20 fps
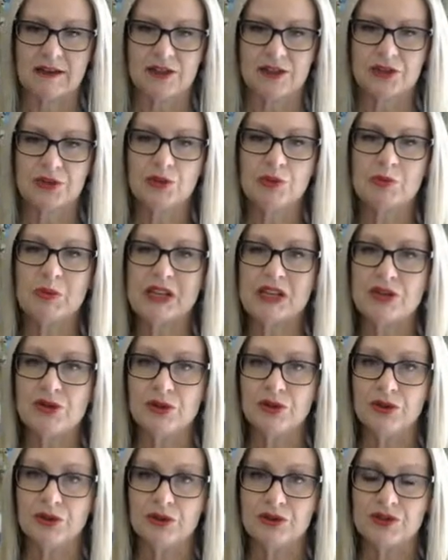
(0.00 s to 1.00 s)
should be
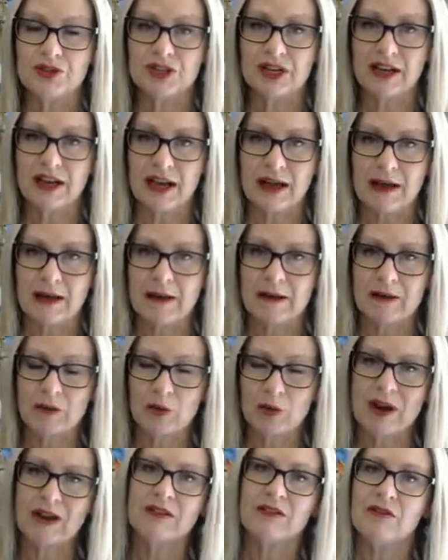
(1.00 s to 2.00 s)
used
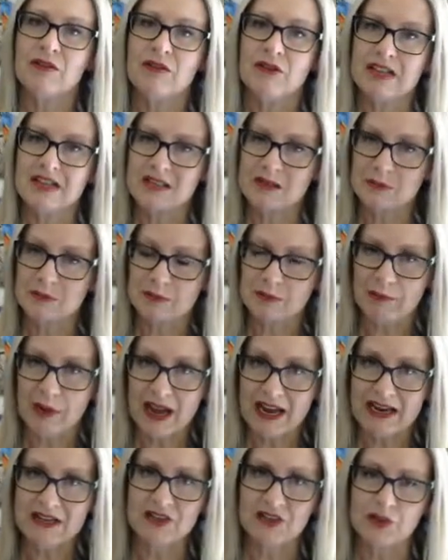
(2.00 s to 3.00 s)
when these
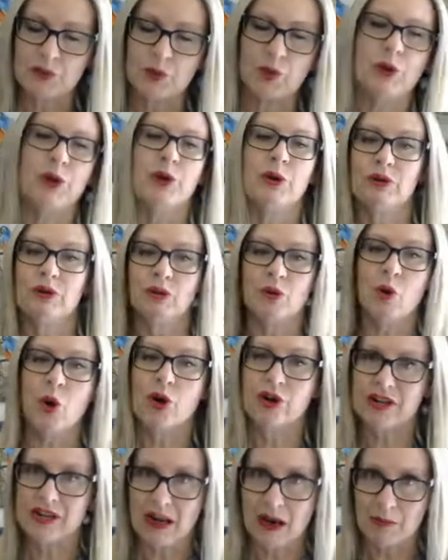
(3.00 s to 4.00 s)
painters were
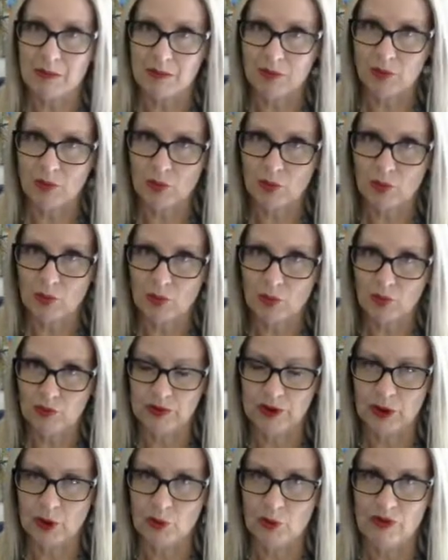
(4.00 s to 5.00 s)
quoting up,
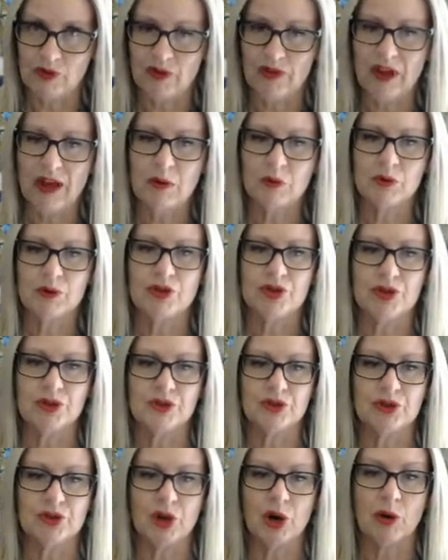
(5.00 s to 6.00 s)
you know, whether they would do
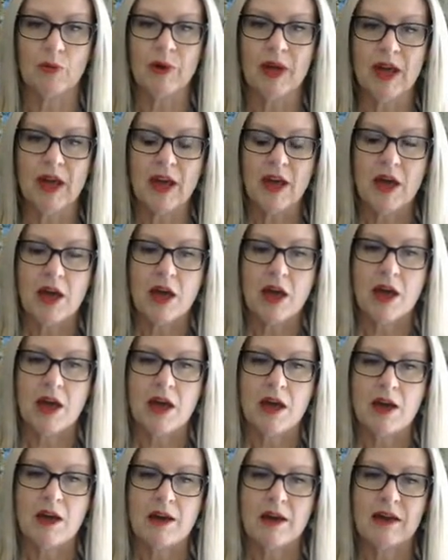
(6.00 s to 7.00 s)
the job.
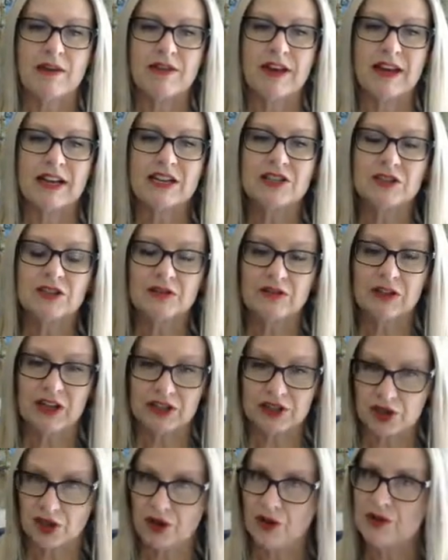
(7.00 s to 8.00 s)
They
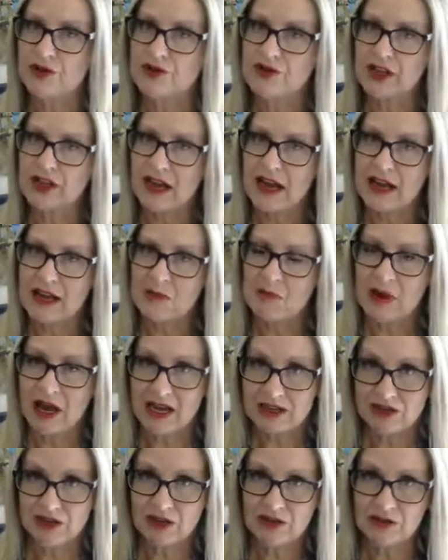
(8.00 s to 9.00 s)
chose a
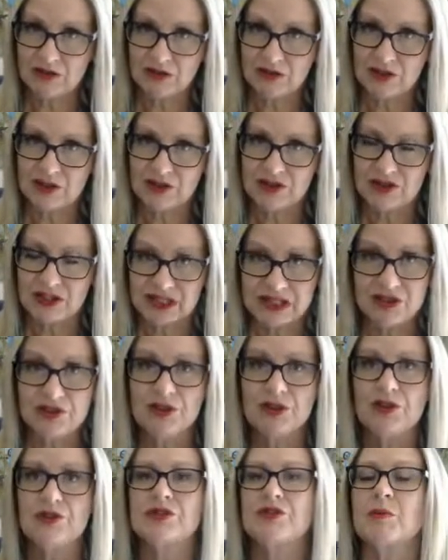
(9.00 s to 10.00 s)
painter that did
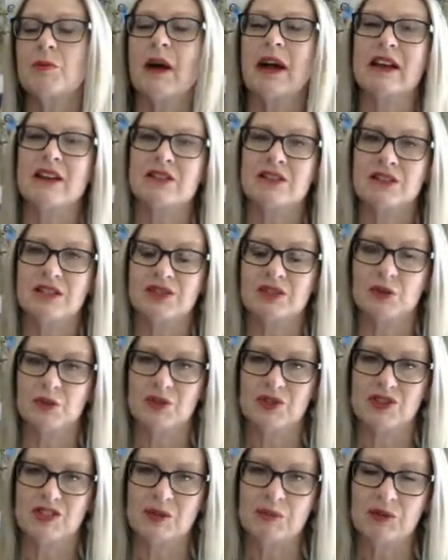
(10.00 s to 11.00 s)
use the paint that
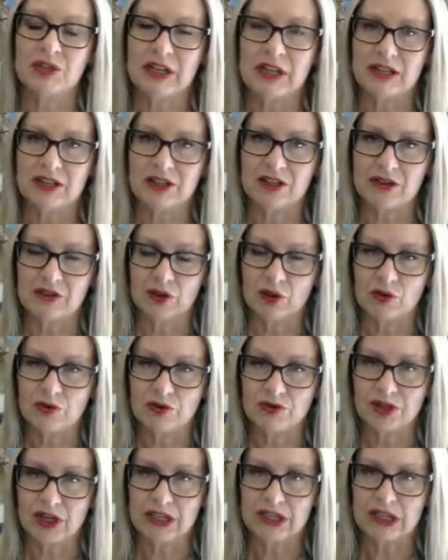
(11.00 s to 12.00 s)
was stipulated in the
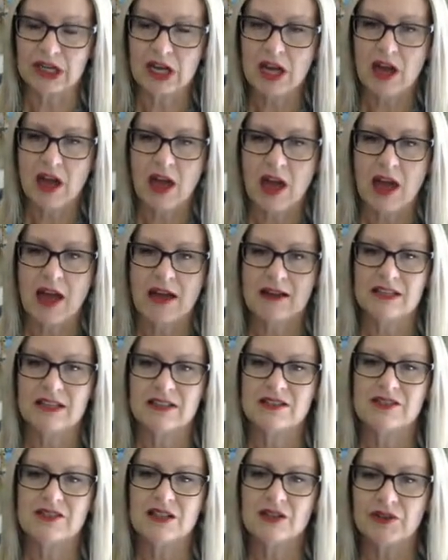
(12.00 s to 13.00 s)
contract, and
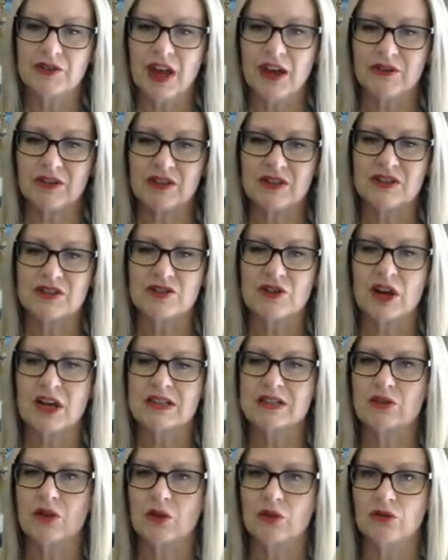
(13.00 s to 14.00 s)
instead of having this
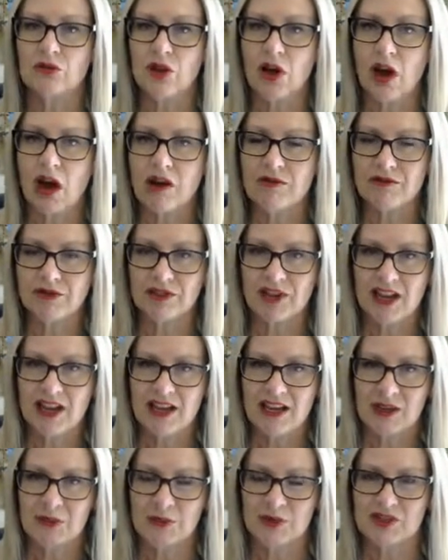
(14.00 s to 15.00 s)
nice long life,
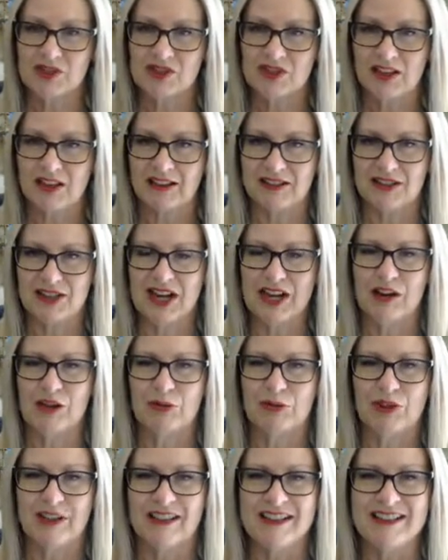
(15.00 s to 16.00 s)
it was
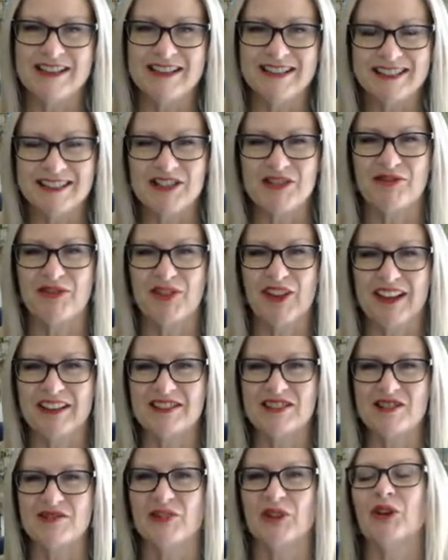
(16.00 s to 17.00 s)
terribly
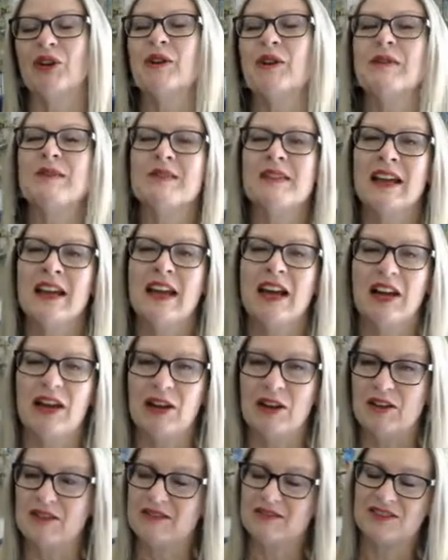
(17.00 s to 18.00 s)
defective and
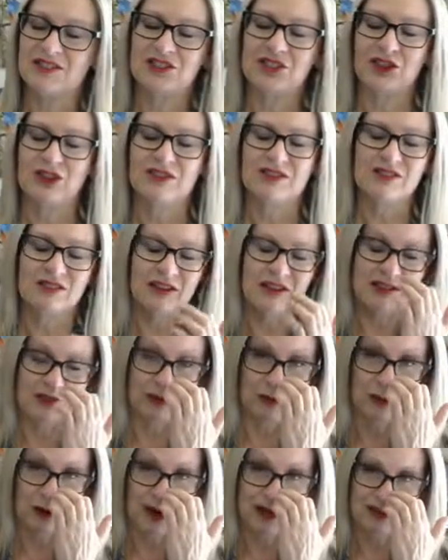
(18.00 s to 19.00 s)
showed signs
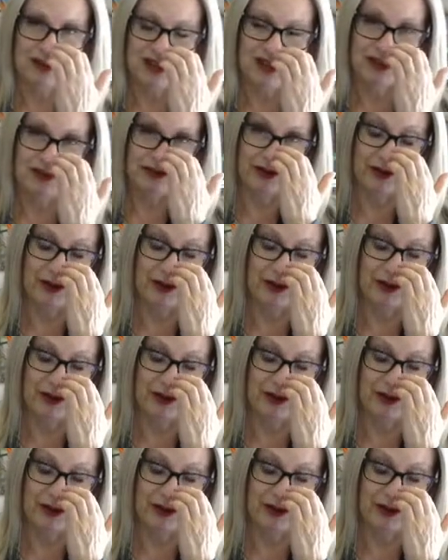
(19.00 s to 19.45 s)
of wear and tear